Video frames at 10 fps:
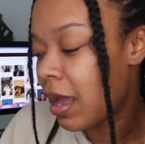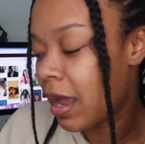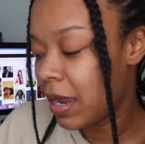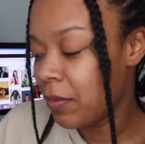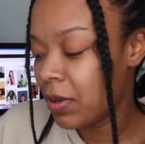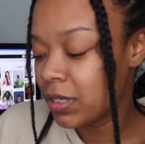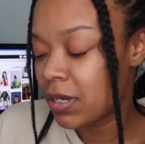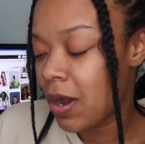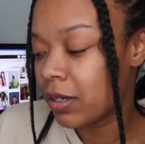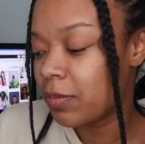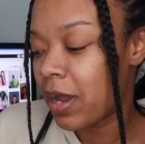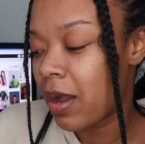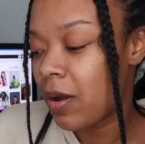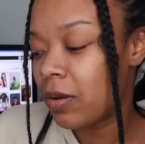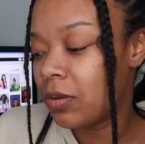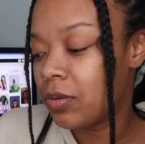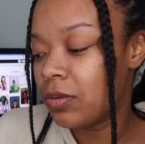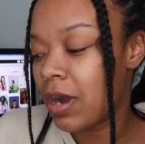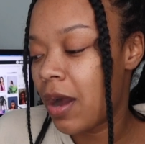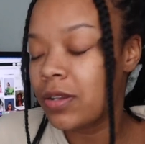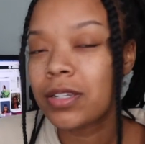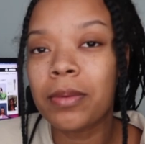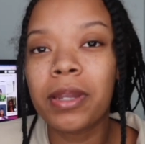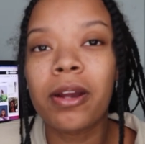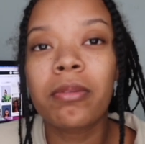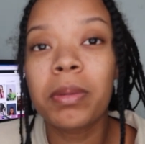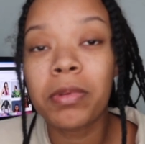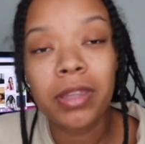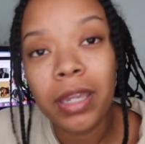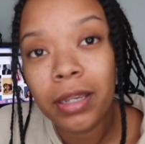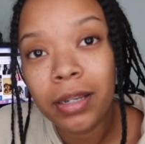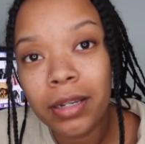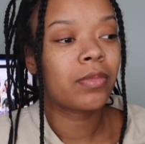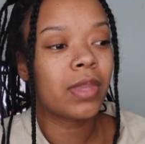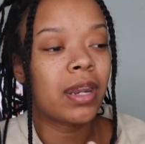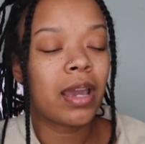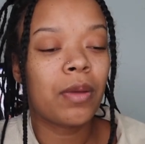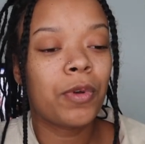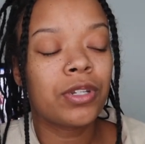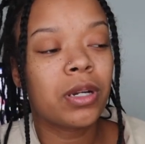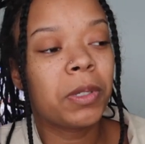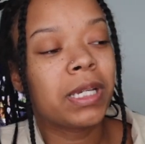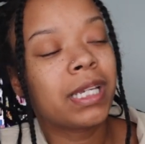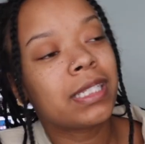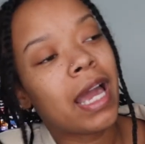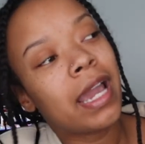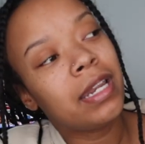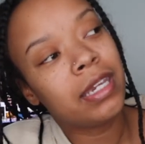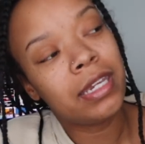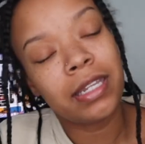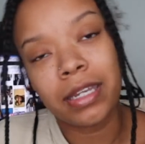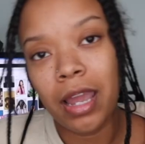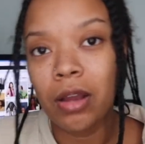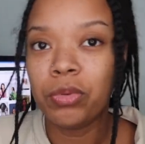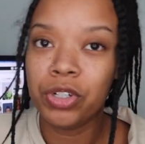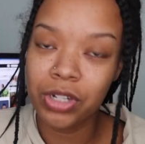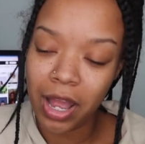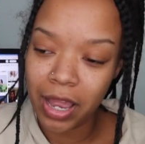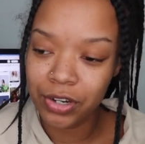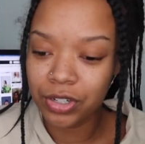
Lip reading: I want to talk about how to stop caring what people think, and I kind of want to talk about like anxiety and like how I was shy.